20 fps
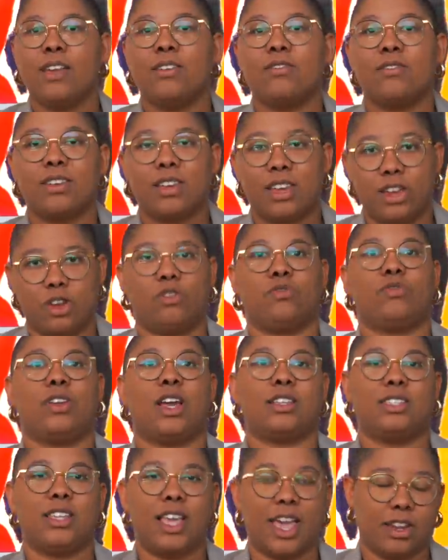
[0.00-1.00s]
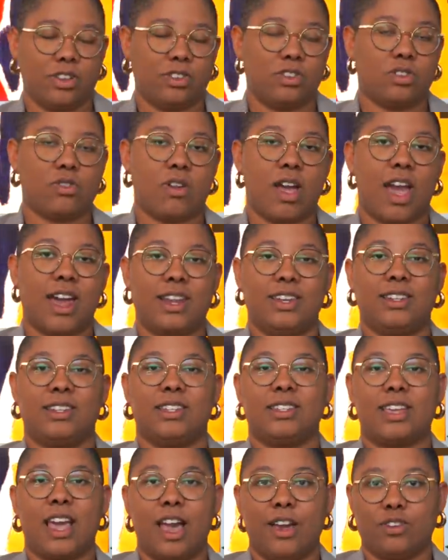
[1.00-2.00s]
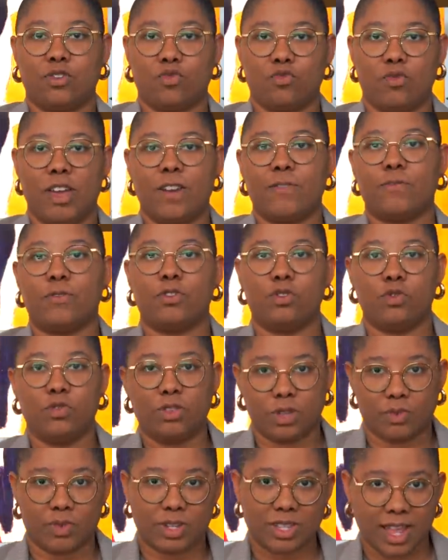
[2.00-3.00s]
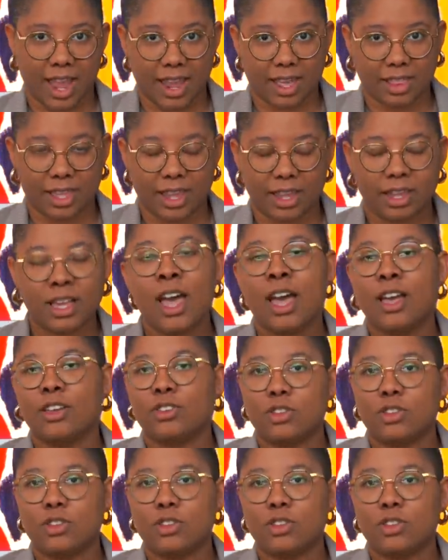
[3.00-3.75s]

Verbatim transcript: you can get your next canister at a discounted rate for doing the recycling.